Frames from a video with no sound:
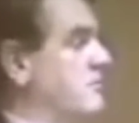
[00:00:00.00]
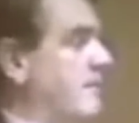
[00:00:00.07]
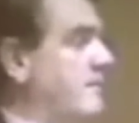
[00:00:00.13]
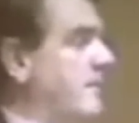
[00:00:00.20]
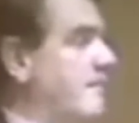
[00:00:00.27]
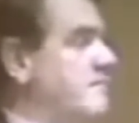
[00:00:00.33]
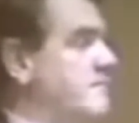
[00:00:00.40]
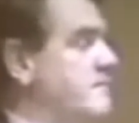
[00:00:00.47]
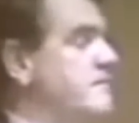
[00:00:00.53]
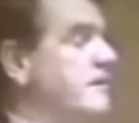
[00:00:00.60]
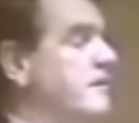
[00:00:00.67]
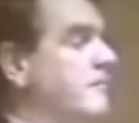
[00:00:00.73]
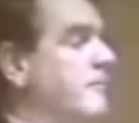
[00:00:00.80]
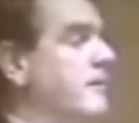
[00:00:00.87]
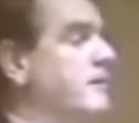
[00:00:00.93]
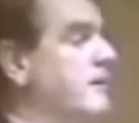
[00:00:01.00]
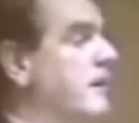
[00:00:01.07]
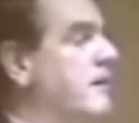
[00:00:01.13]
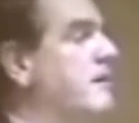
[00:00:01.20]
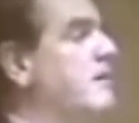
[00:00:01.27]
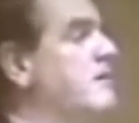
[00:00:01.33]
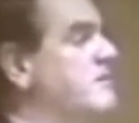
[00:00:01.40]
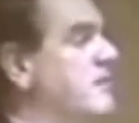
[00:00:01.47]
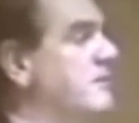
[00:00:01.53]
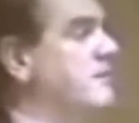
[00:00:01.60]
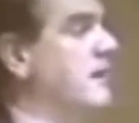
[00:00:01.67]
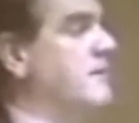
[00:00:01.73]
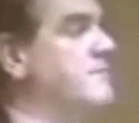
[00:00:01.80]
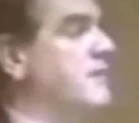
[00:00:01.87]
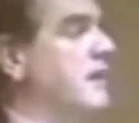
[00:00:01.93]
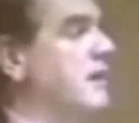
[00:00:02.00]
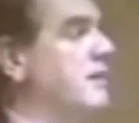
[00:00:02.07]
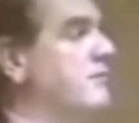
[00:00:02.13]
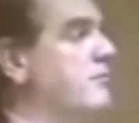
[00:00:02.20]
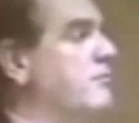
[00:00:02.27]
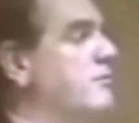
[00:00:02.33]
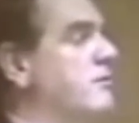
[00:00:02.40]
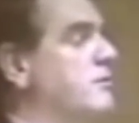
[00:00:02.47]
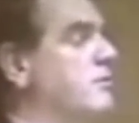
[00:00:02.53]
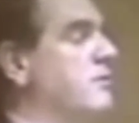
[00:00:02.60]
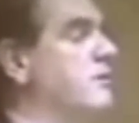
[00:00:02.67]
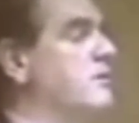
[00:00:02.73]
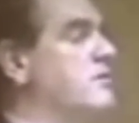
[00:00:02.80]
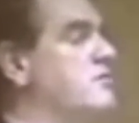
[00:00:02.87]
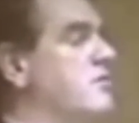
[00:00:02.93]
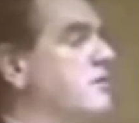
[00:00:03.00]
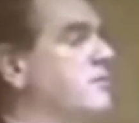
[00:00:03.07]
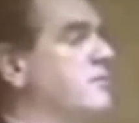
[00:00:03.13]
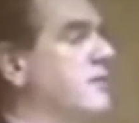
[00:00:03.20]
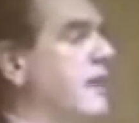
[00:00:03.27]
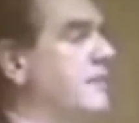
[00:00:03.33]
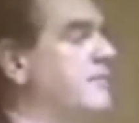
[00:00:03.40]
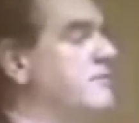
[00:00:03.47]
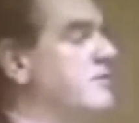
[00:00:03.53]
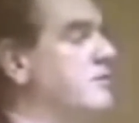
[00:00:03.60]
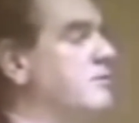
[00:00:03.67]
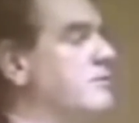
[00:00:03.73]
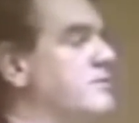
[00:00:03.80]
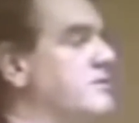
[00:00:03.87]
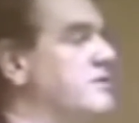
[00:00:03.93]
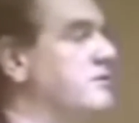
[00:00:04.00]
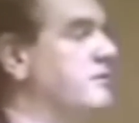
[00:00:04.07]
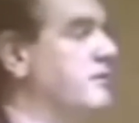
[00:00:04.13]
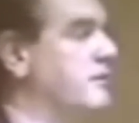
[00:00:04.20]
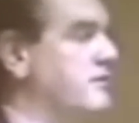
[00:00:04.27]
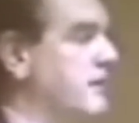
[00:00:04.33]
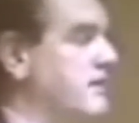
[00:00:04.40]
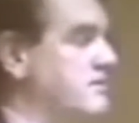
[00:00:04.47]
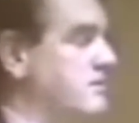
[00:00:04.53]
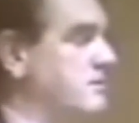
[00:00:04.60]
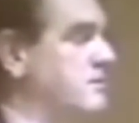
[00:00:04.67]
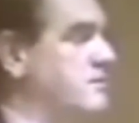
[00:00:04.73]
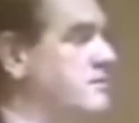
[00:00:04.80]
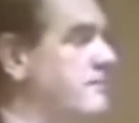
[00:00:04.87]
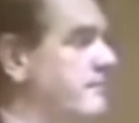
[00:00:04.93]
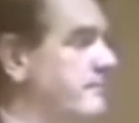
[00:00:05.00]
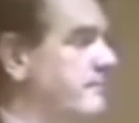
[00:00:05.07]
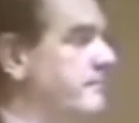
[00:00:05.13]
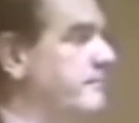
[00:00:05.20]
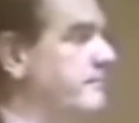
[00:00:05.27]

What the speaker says: sometimes missing completely, sometimes getting through and doing considerable damage and causing civilian casualties.